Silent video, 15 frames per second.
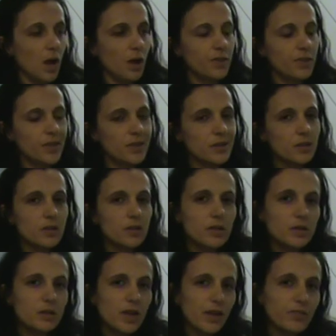I think
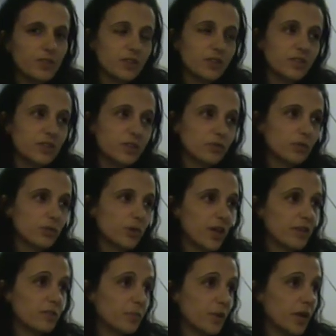you have to consider all
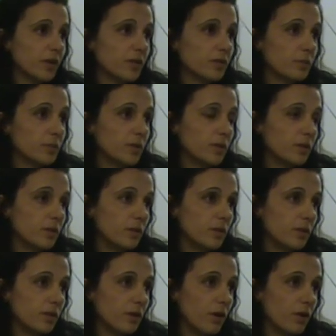aspects. I mean,
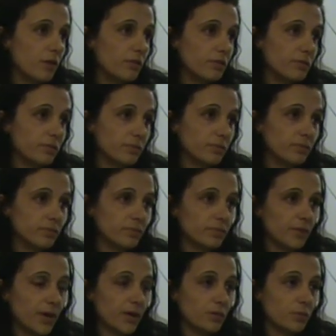I've
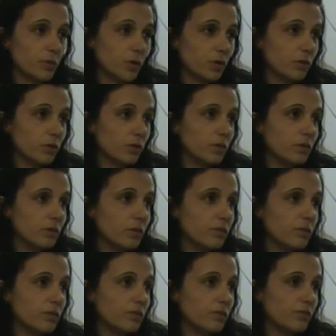had to work on
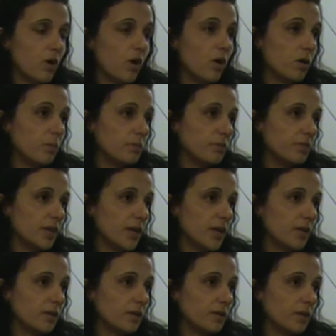farms
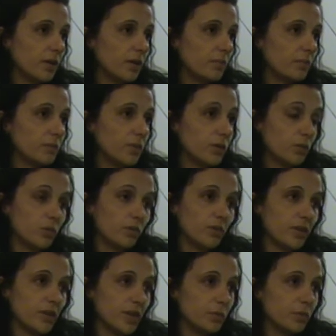and you know,
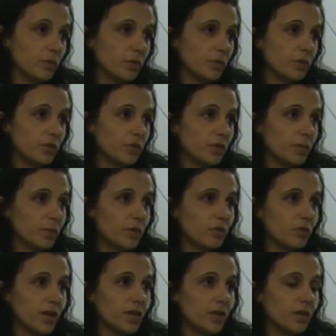also in an abattoir during my
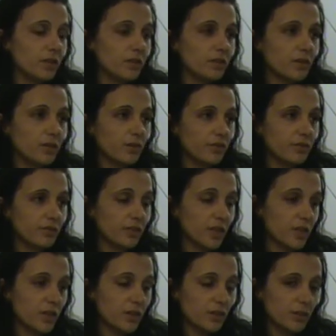training, so I've
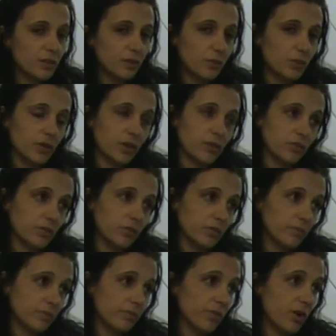seen what goes on
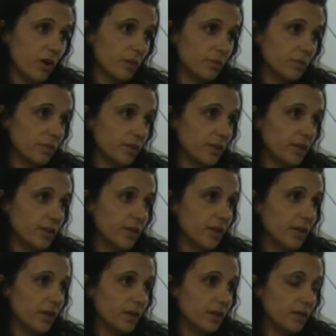farms.
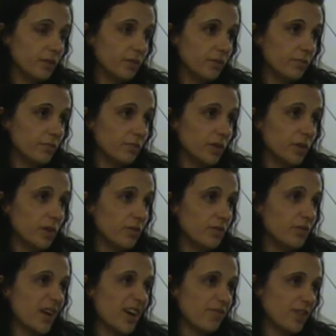And you know,
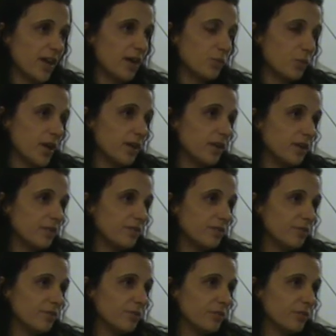if you have that awareness,
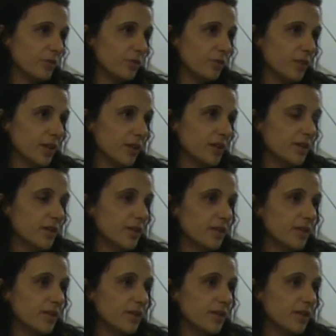you feel that